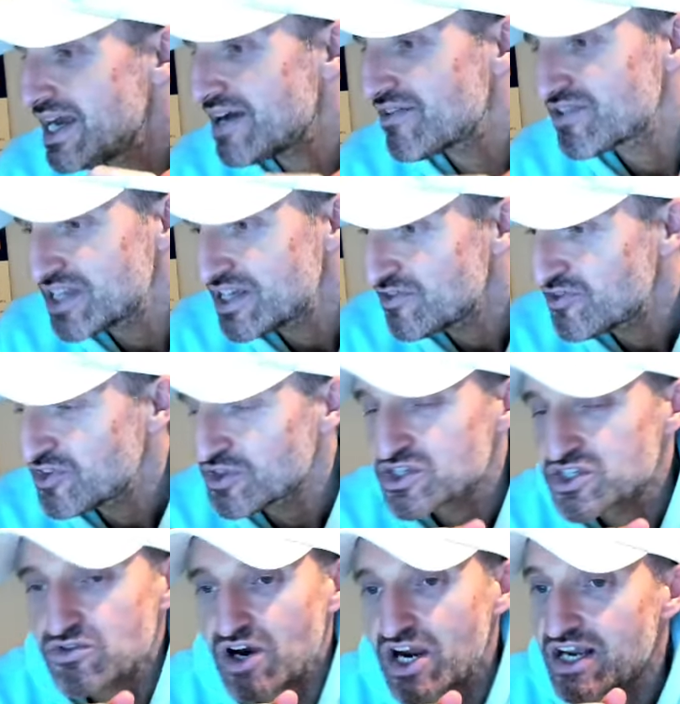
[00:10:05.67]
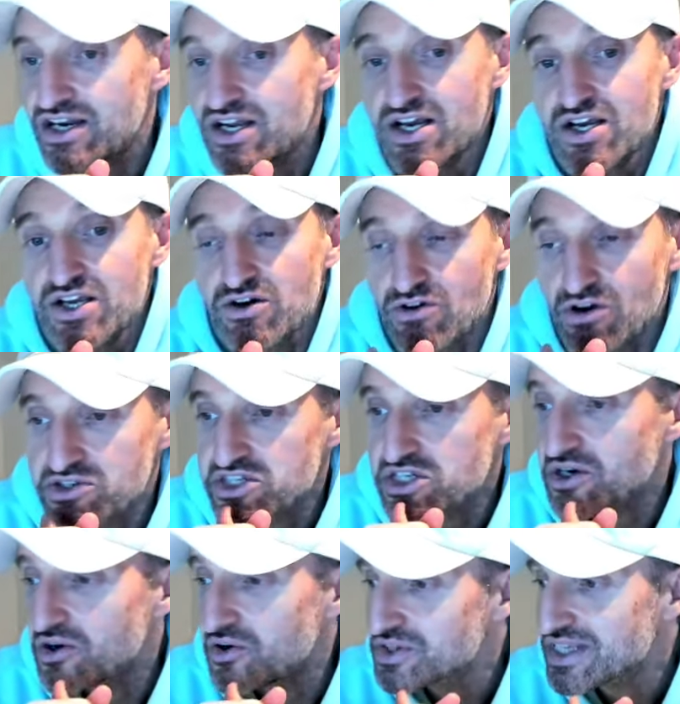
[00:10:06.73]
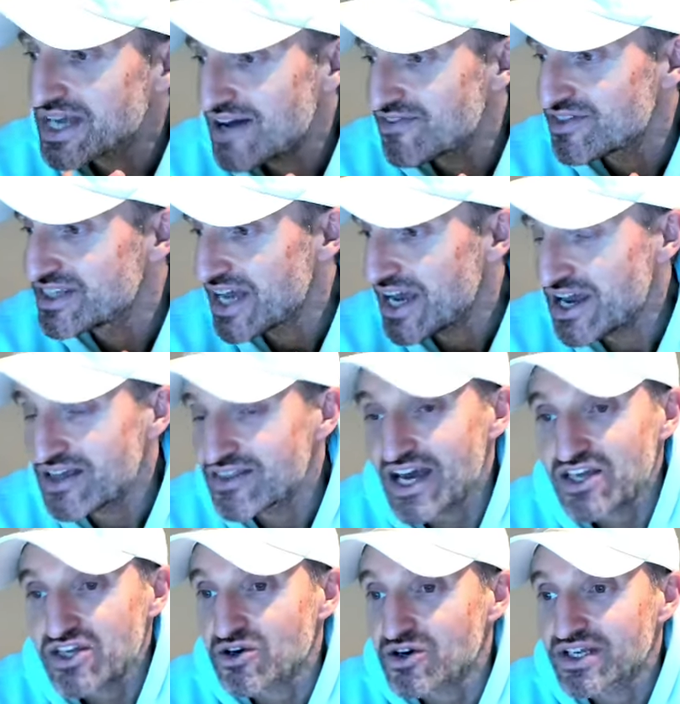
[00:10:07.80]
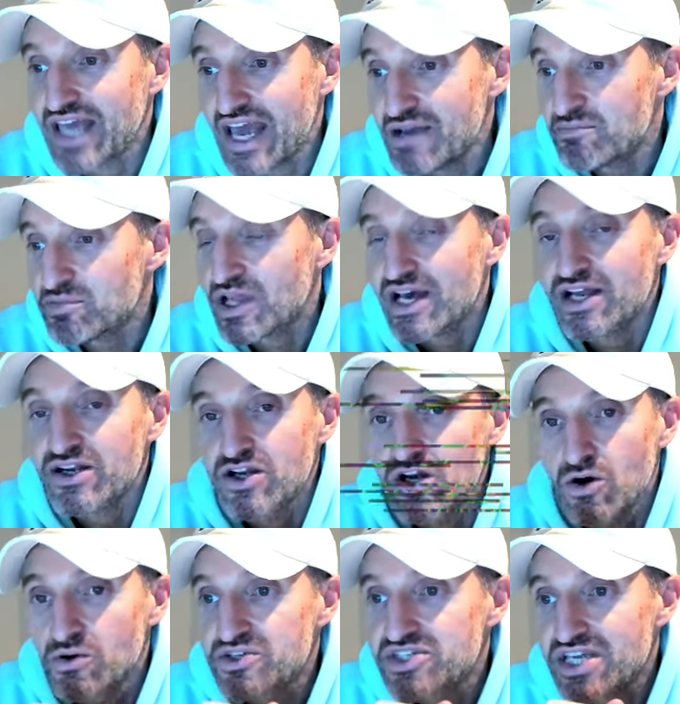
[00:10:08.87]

everything feels great, you're also going to have a day that your game plan goes